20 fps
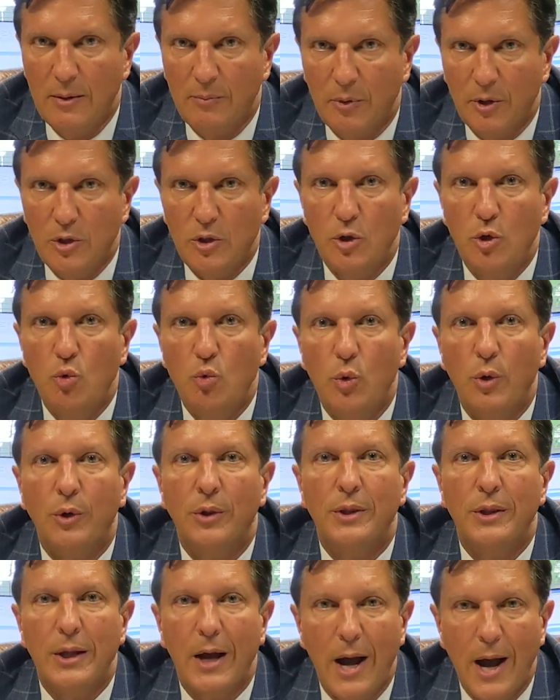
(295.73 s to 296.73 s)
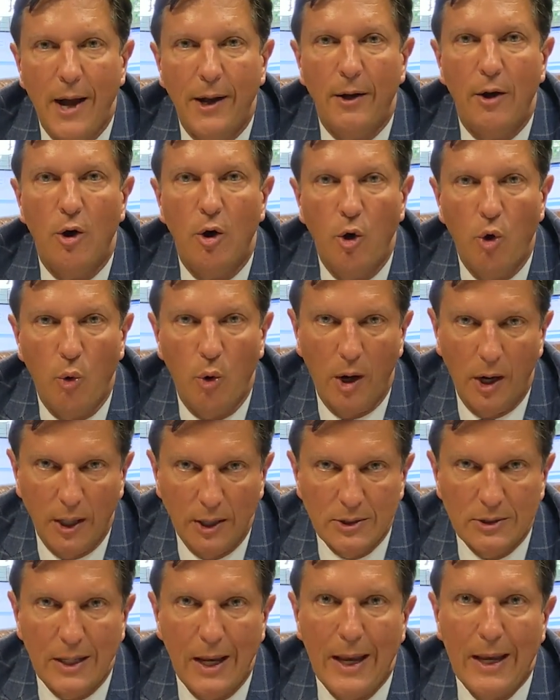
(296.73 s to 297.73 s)
but you will not owe
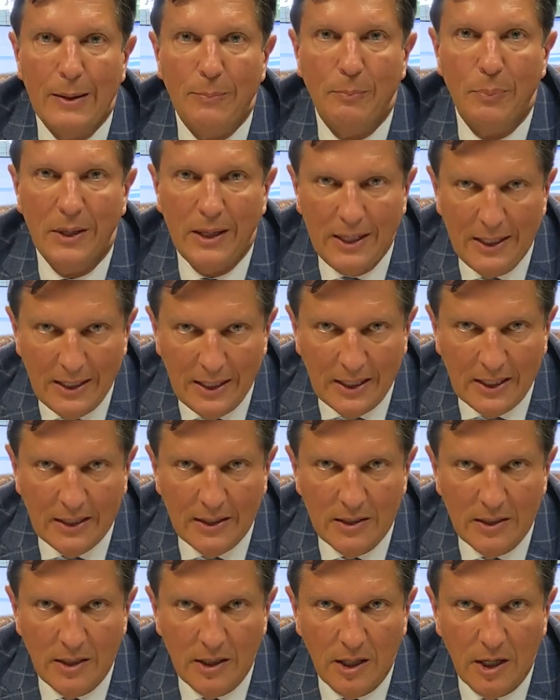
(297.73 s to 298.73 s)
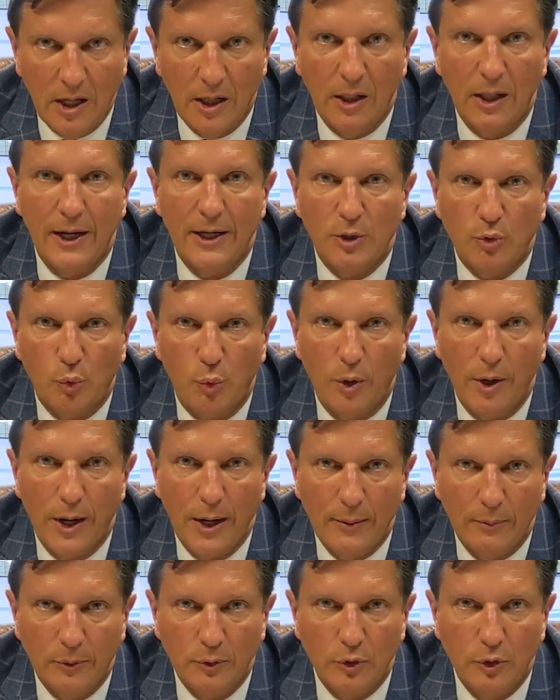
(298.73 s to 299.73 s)
us a penny unless we're
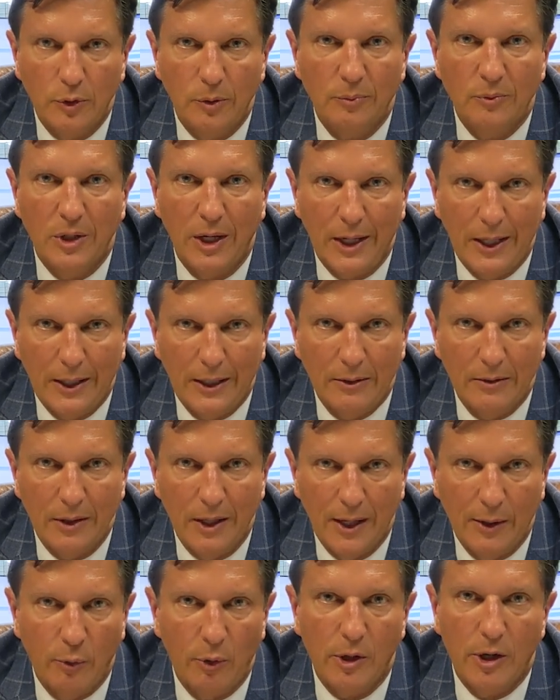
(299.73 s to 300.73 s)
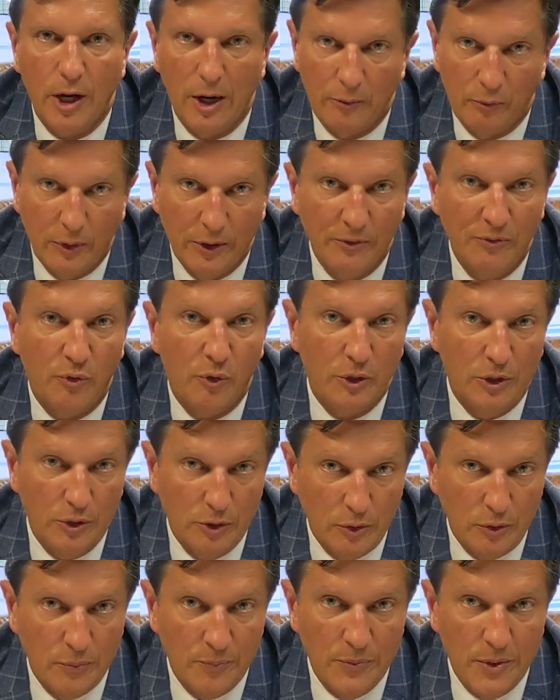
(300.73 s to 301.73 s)
able to obtain a recovery for
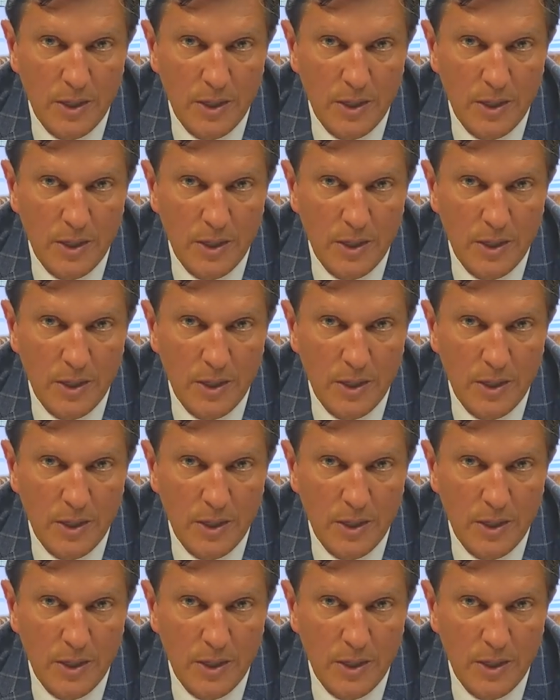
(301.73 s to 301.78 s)
you.